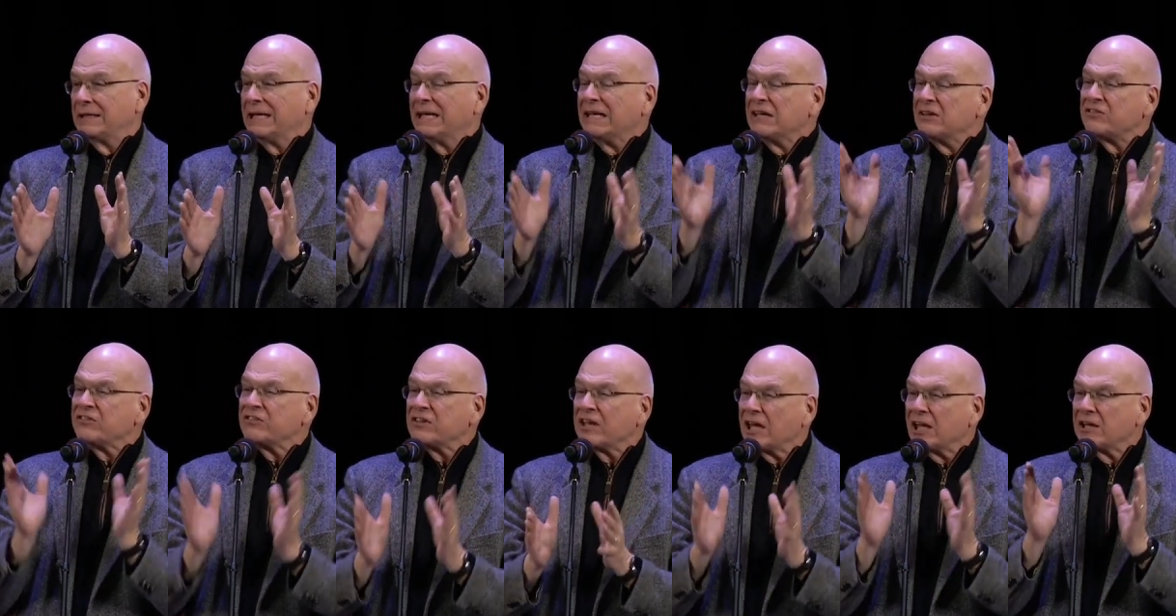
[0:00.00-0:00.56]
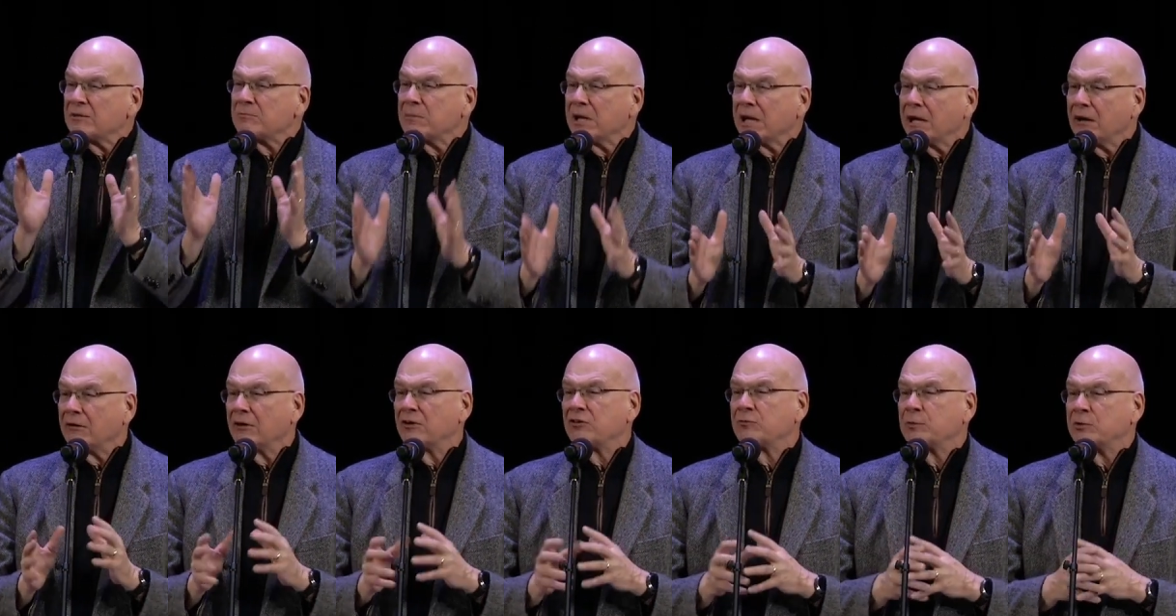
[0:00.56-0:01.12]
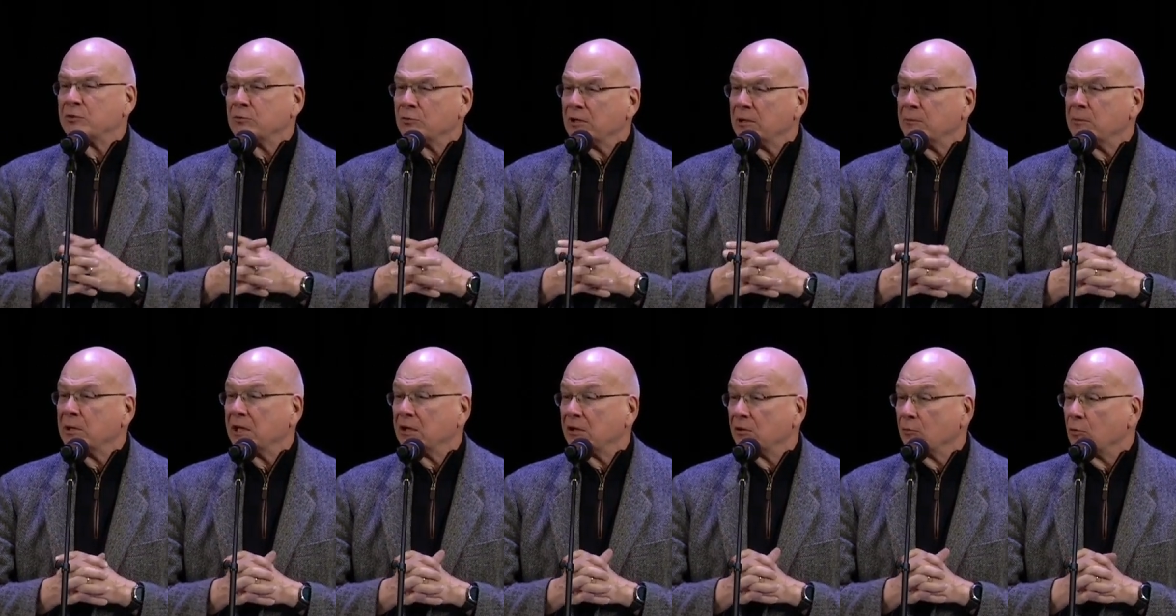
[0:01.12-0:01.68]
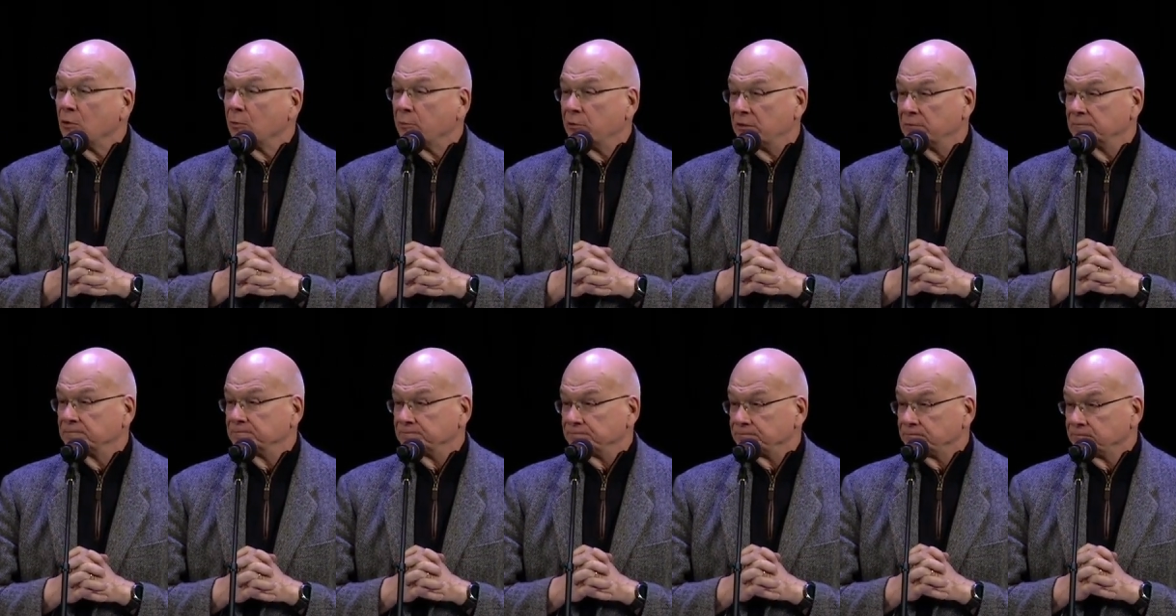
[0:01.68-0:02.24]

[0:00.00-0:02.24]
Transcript: inside marriage between a man and a woman.